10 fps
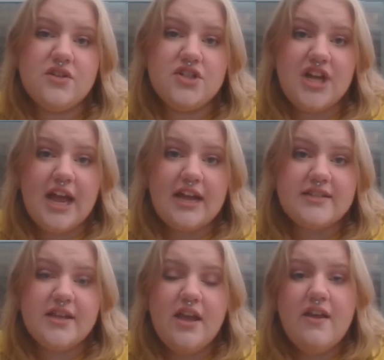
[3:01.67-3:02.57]
such
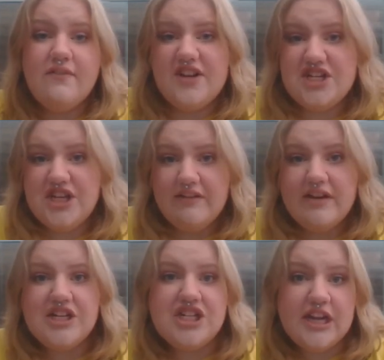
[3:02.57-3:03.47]
as
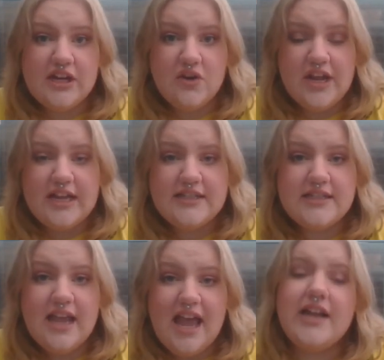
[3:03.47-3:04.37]
vegetarian chicken
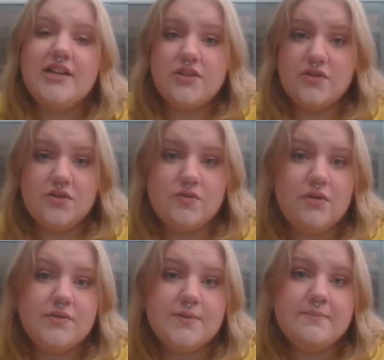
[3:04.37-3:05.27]
nuggets and sausage
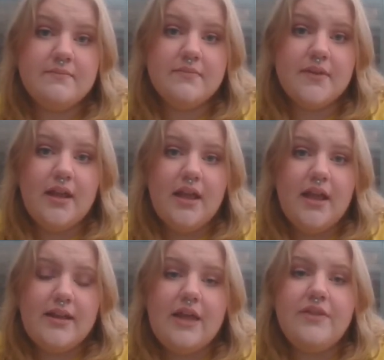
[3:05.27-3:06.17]
rolls.
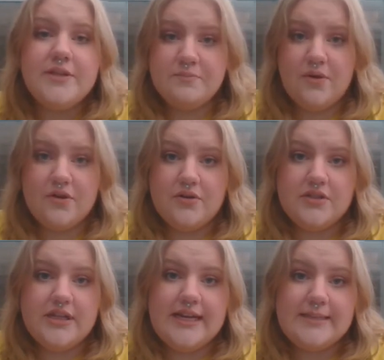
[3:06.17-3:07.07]
Now, this
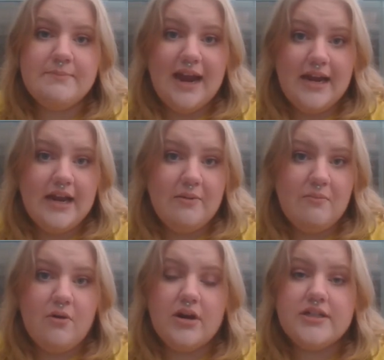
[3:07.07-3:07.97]
product is mainly
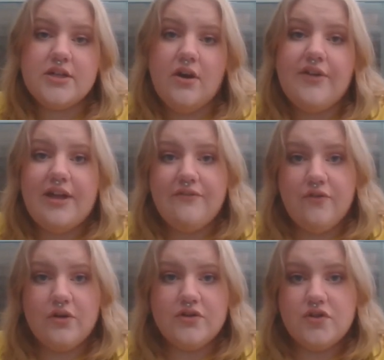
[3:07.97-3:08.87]
comprised of a
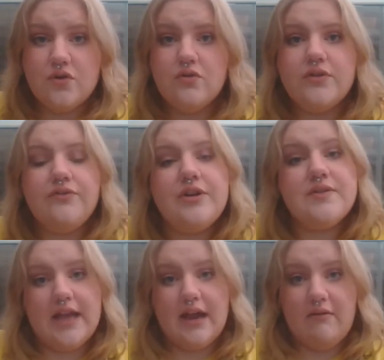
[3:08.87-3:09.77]
fungus called
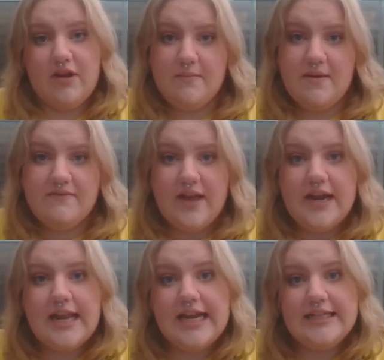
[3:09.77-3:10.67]
Fusarium
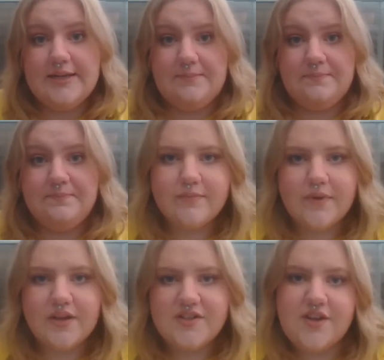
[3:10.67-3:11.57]
venenatum.
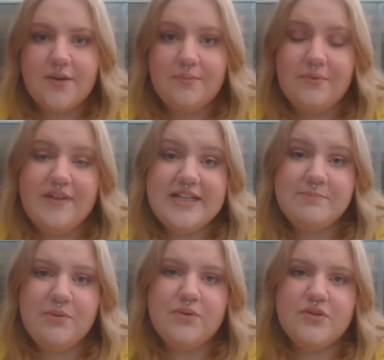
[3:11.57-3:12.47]
So, we've
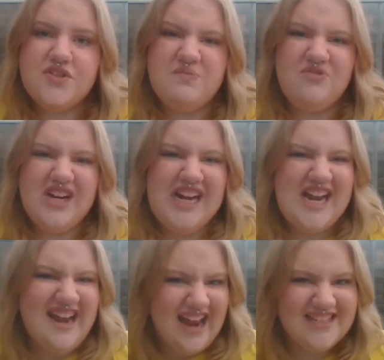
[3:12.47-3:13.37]
explored some really
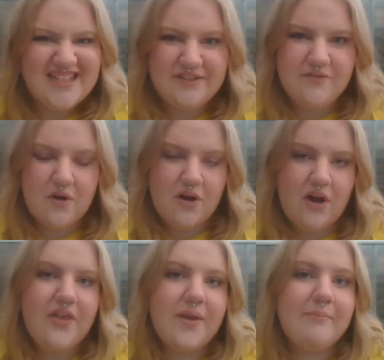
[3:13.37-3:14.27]
nasty
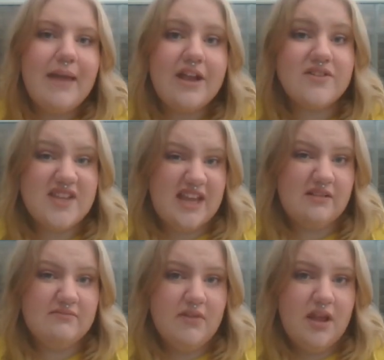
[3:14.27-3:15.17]
fungi that can make us
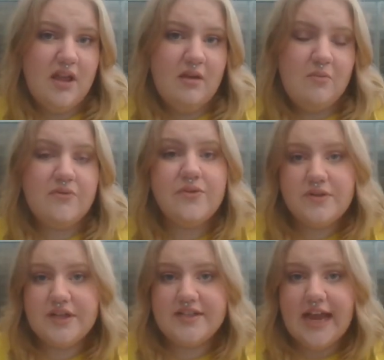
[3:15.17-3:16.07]
ill, but we've
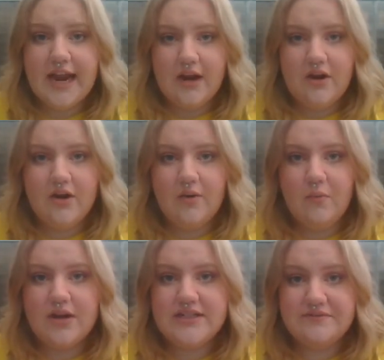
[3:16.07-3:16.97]
also taken a look at
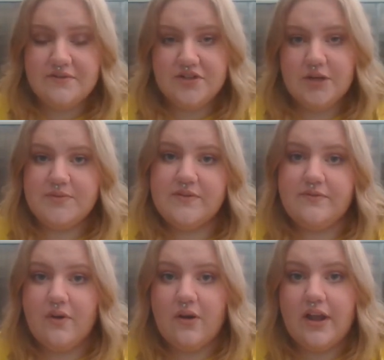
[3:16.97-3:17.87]
why different types of
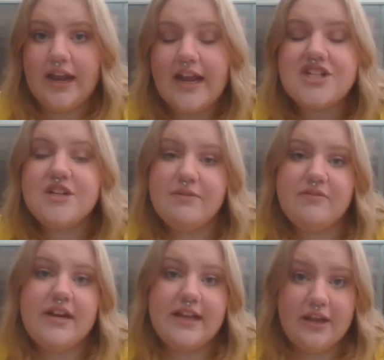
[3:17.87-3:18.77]
fungi can actually be
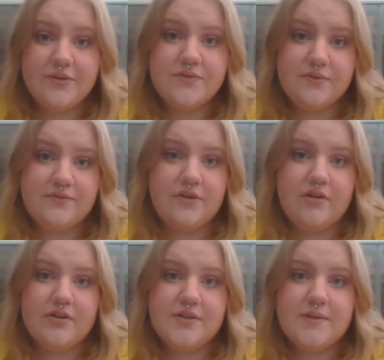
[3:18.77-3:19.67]
really useful
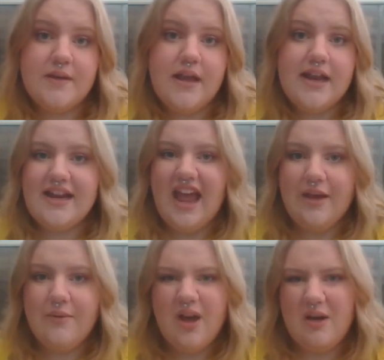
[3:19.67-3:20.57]
for us.
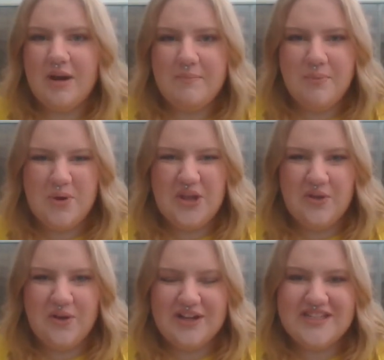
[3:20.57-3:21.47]
Now, I'm going to put you
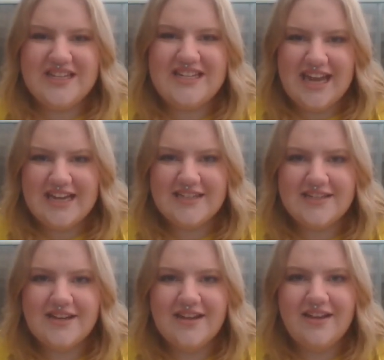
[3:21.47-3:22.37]
guys to the
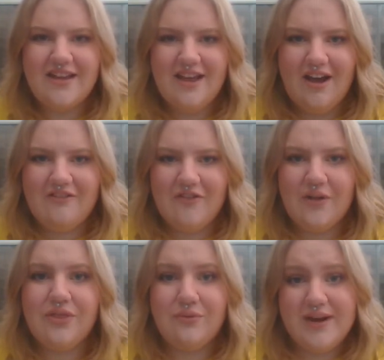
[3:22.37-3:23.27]
test. I've
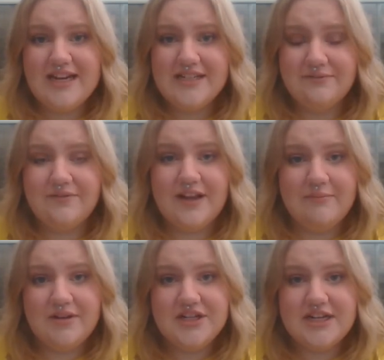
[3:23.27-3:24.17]
got 3 different
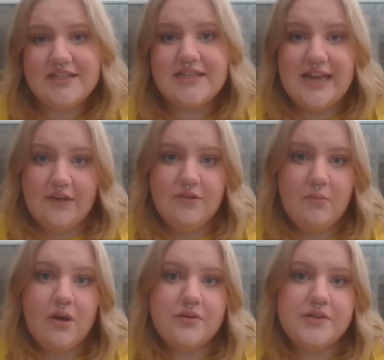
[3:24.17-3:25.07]
images down the
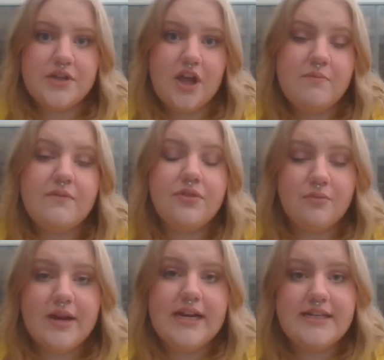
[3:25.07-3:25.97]
microscope of
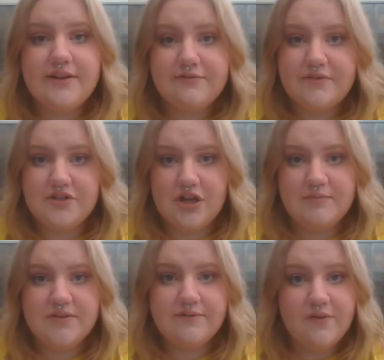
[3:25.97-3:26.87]
3 different
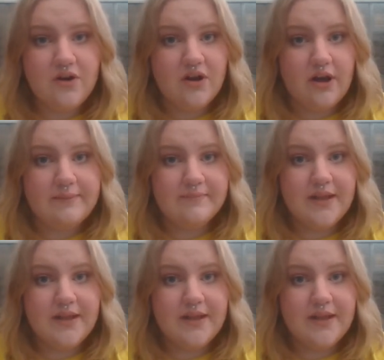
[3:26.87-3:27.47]
types of fungi,